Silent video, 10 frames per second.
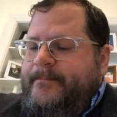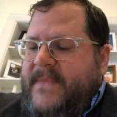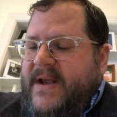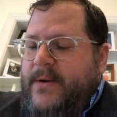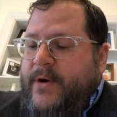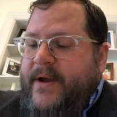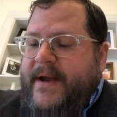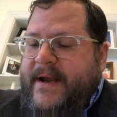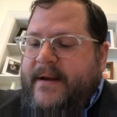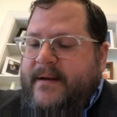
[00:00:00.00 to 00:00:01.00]

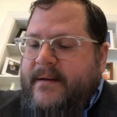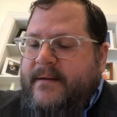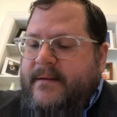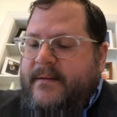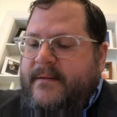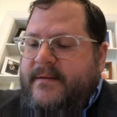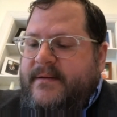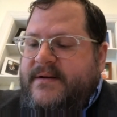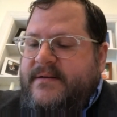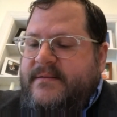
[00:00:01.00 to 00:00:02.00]
really
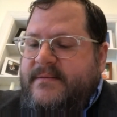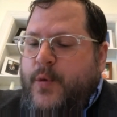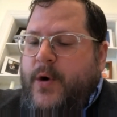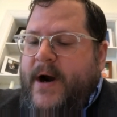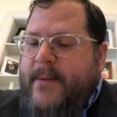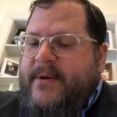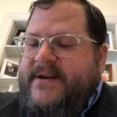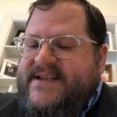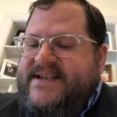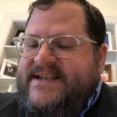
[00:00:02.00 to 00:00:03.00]
we're able
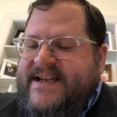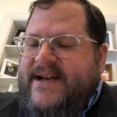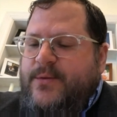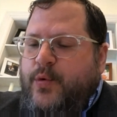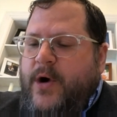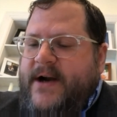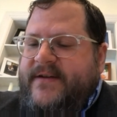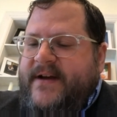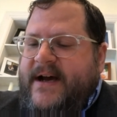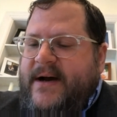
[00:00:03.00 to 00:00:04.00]
to see what
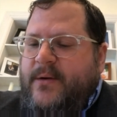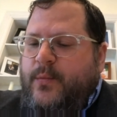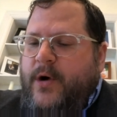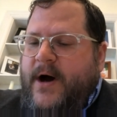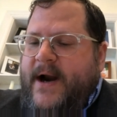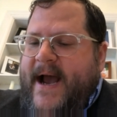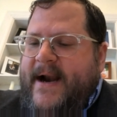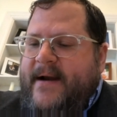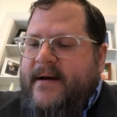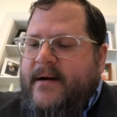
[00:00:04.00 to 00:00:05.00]

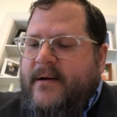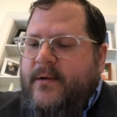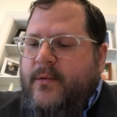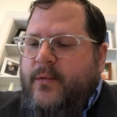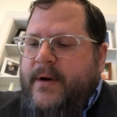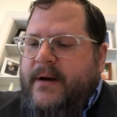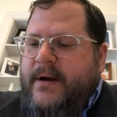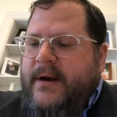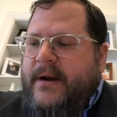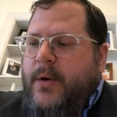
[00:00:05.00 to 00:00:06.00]
had
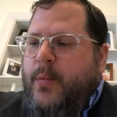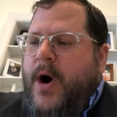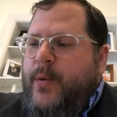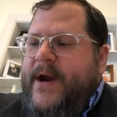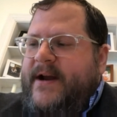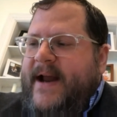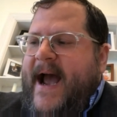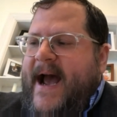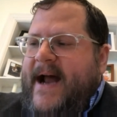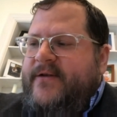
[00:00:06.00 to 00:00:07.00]
what we could
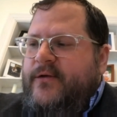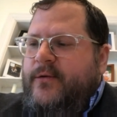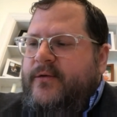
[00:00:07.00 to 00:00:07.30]
add to